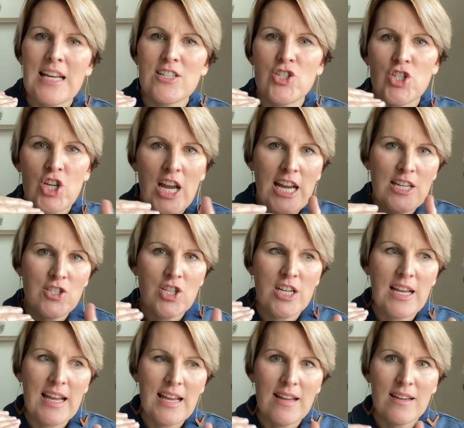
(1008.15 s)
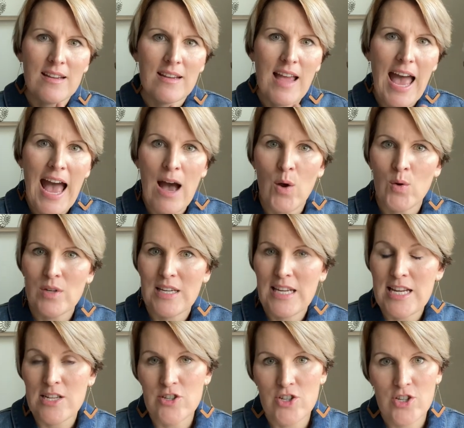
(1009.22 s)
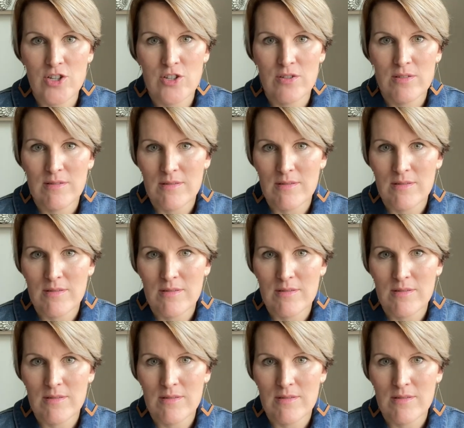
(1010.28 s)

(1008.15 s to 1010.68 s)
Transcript: changing out each